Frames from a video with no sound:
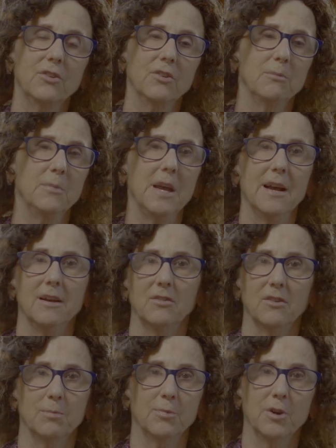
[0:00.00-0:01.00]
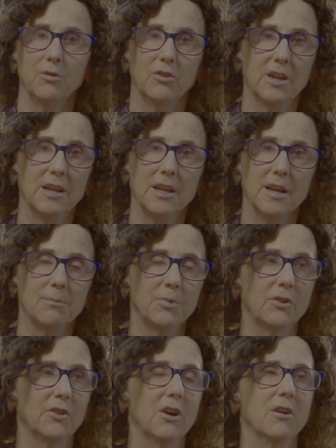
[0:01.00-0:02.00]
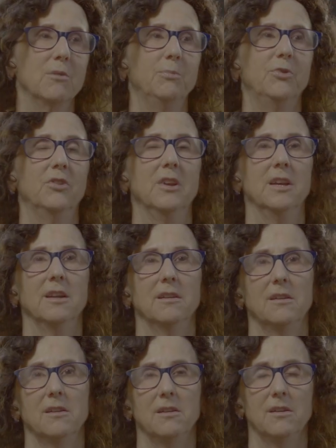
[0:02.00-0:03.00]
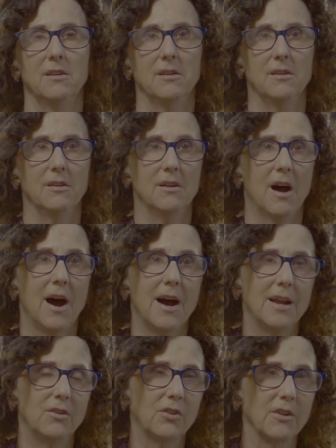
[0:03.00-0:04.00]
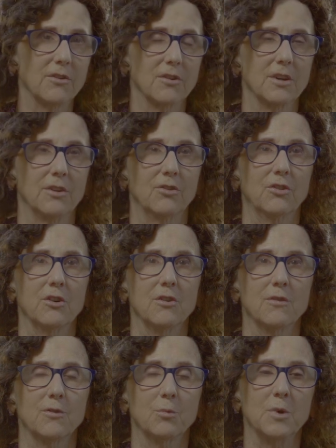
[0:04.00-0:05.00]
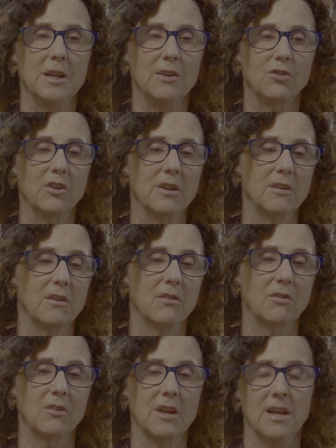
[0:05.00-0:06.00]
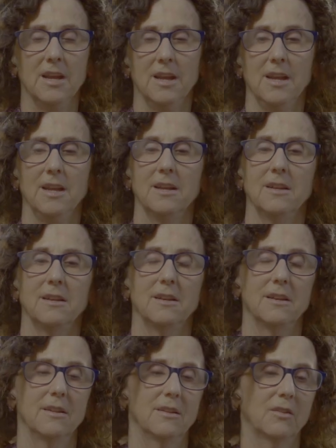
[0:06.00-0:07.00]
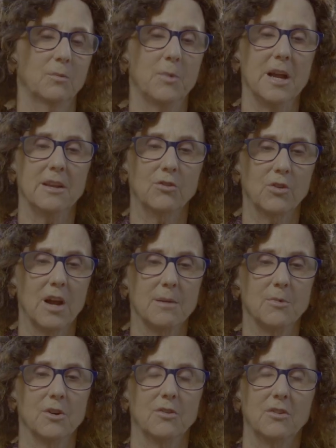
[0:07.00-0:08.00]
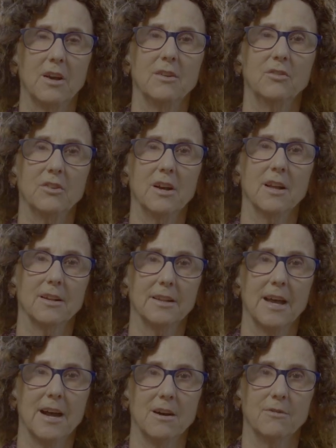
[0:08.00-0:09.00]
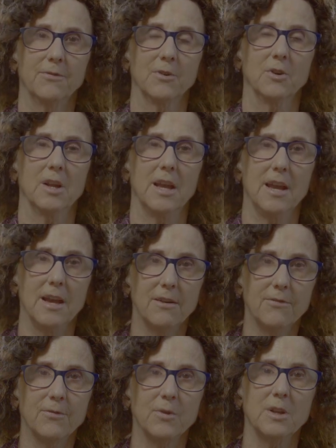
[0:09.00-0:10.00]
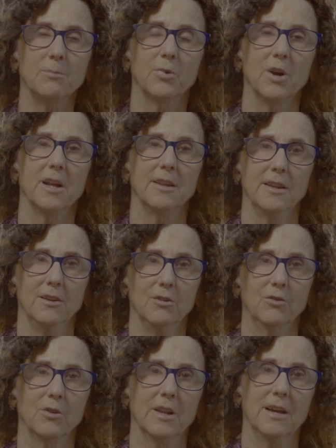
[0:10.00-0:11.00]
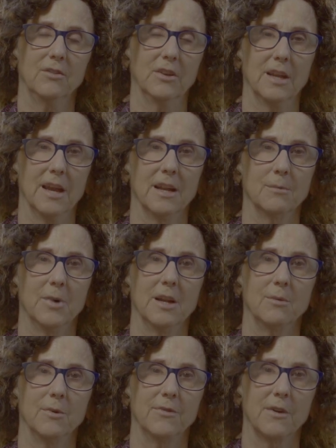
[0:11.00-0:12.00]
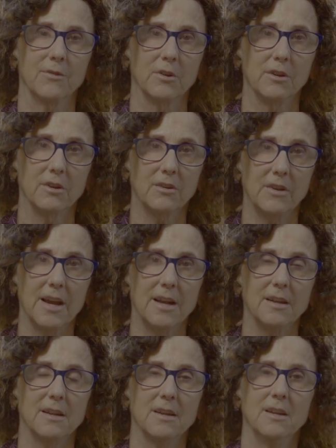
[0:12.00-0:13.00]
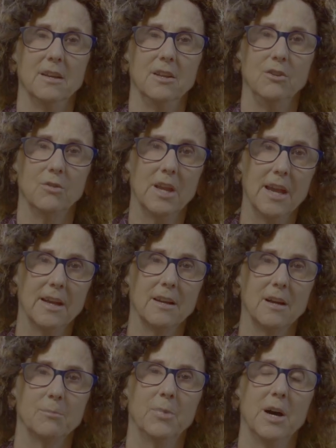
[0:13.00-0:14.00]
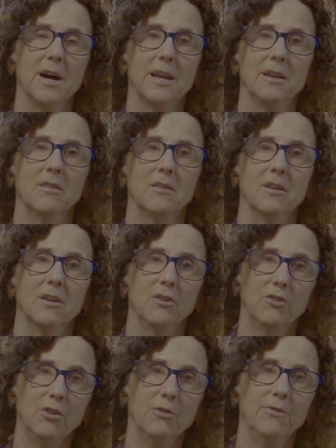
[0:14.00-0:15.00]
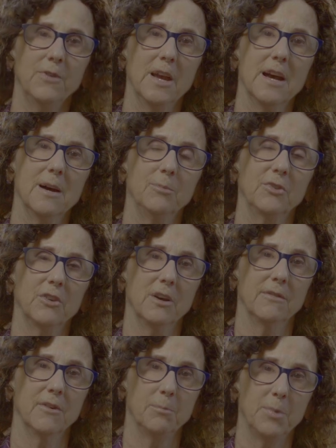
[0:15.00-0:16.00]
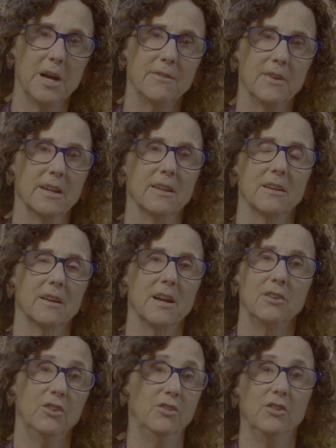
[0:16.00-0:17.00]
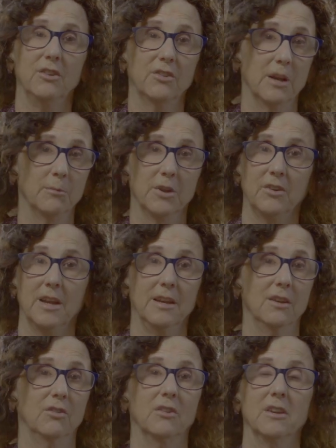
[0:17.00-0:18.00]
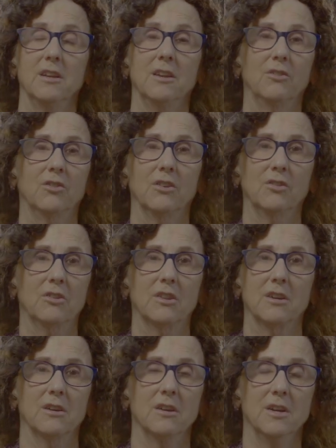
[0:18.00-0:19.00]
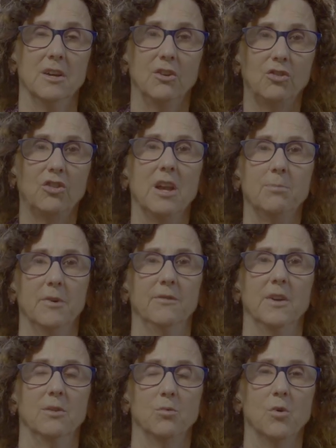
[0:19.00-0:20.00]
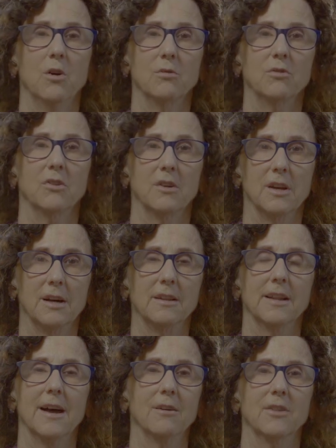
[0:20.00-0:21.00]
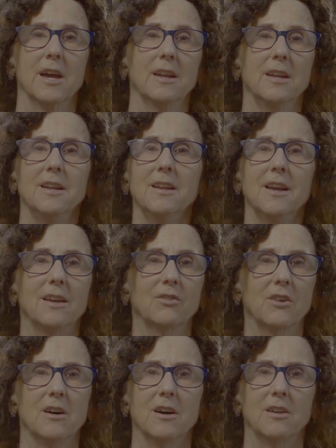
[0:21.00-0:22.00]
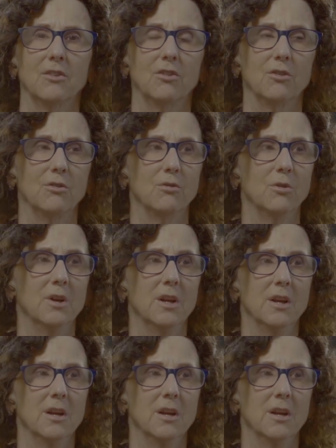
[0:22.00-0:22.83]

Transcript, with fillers: to mask protein epitopes. It hides other conserved regions. It, the spike trimer does not allow for every broadly neutralizing antibody we've ever looked at. You cannot bind two fabs of a bivalent IgG simultaneously. It's just the shape of it won't allow that. It has gone to